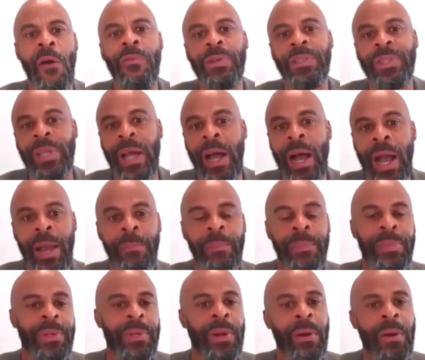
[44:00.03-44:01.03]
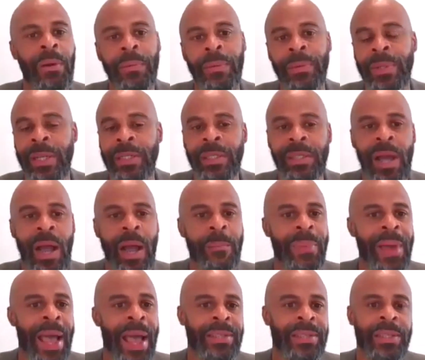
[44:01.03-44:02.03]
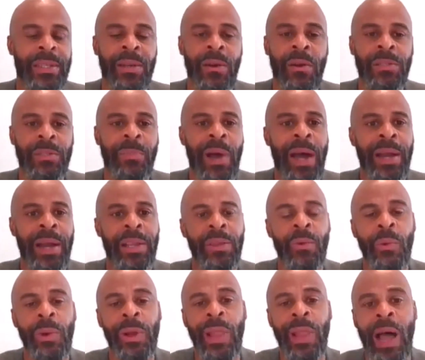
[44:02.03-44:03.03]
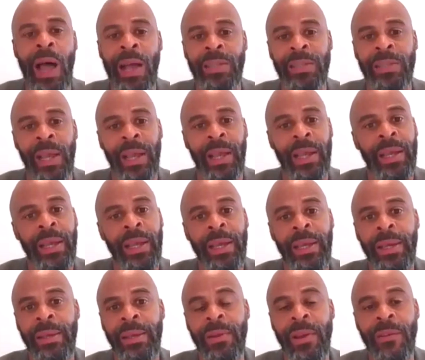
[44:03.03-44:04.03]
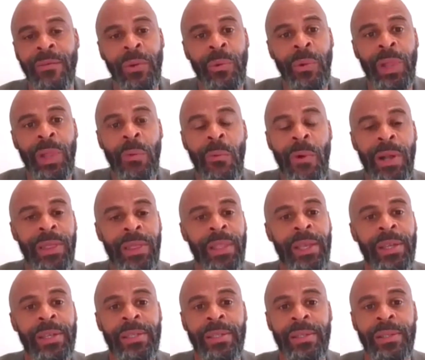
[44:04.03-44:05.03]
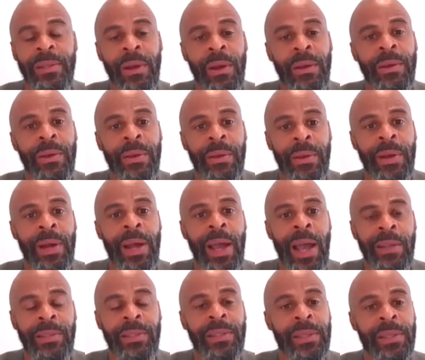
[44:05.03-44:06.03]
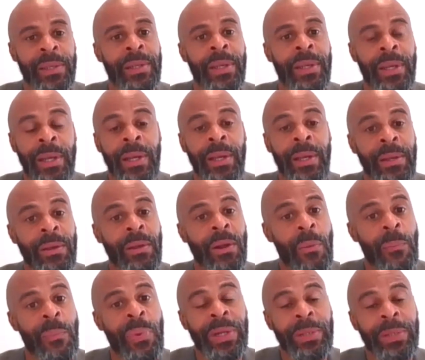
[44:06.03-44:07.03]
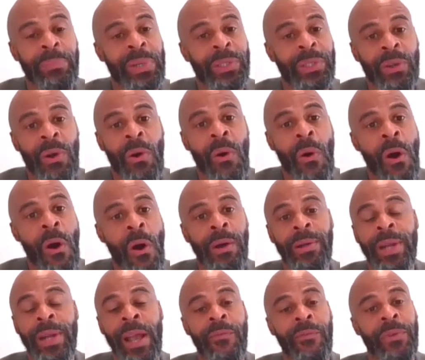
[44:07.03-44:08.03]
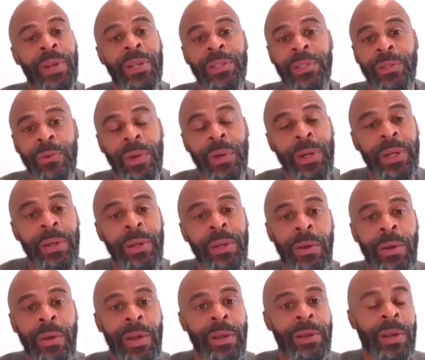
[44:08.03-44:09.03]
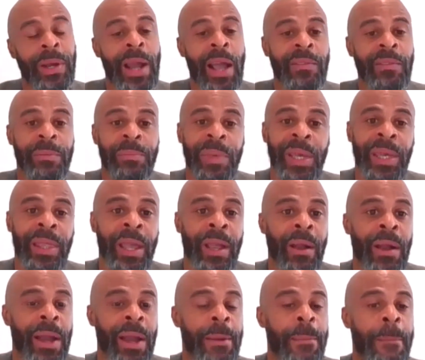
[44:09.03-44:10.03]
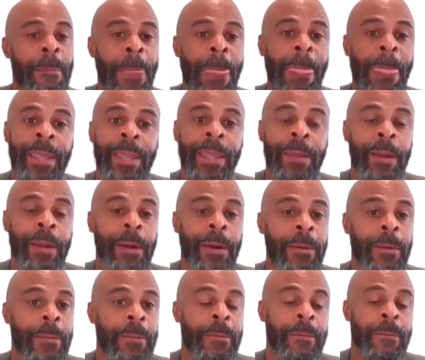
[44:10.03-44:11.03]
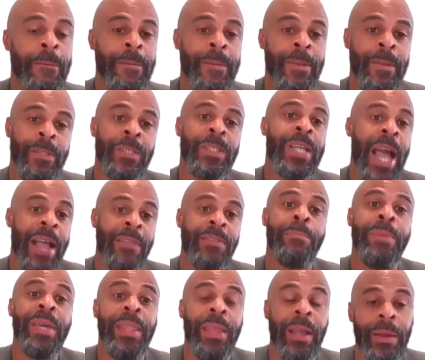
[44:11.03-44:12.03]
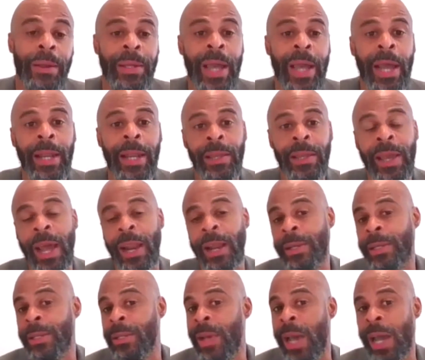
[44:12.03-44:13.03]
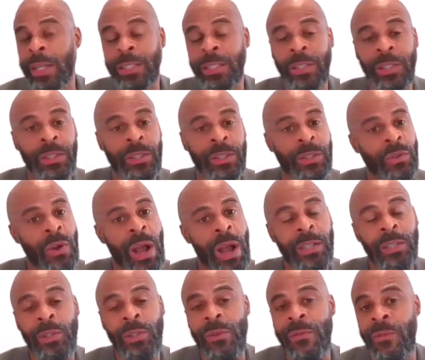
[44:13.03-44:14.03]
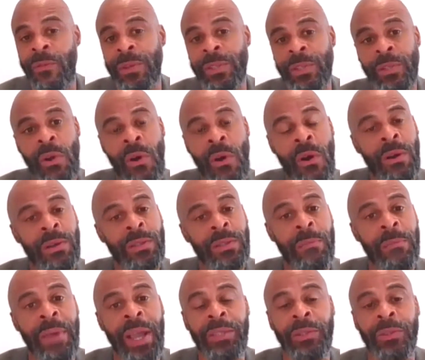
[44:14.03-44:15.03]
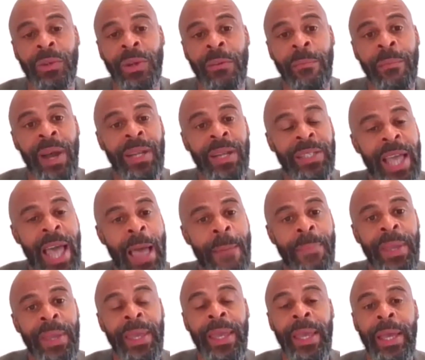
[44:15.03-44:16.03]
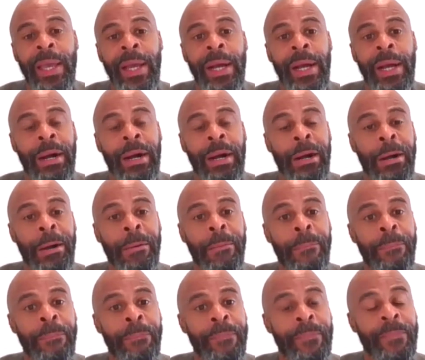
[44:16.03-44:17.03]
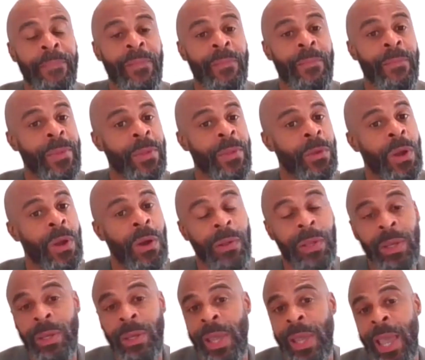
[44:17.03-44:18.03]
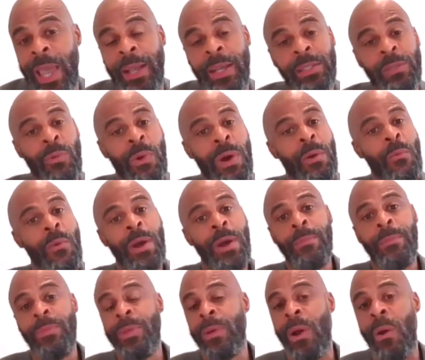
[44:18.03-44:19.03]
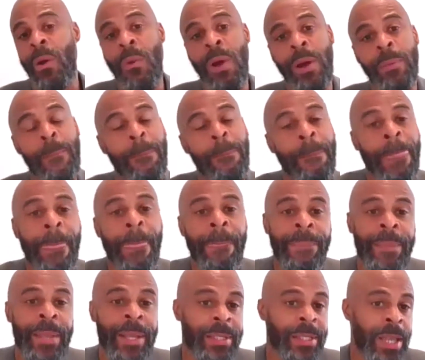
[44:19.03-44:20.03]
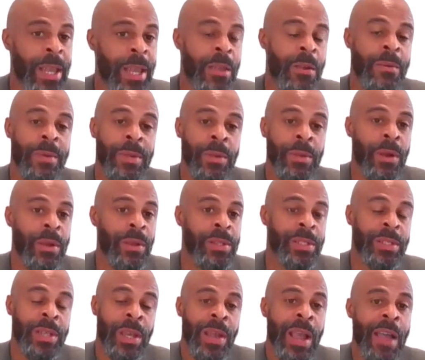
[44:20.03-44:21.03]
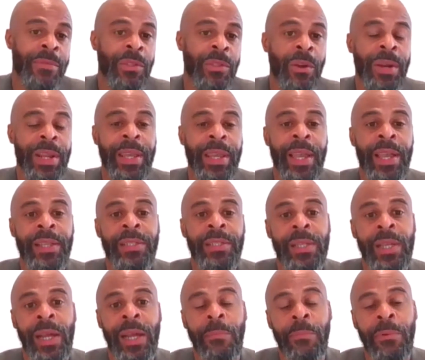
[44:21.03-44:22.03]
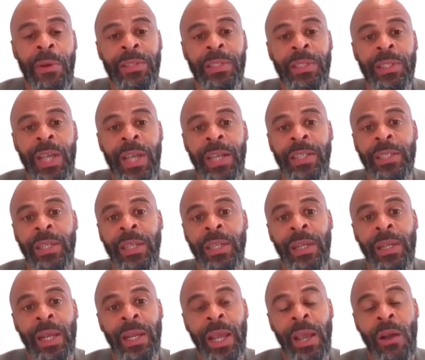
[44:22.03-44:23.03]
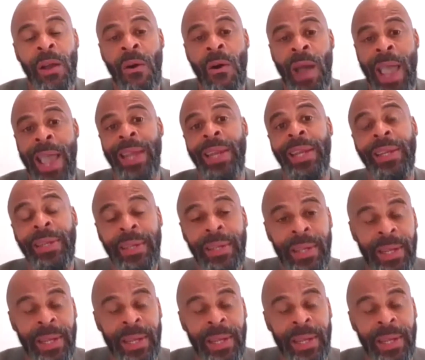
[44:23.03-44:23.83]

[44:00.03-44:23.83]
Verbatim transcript: over time, you know, as time passes and goes by, you realize like you know if you really want this, you know, you, you're going to have to you know put put your whole heart and effort into it. You know, you're, you're going to have to be there at you know you just got to be there. You got to you got to you got to shoot for the stars to make sure everybody's happy. Um, you know, you can't because one one you know one say you you know you say you have 30 kids at a presentation and, and they all hate it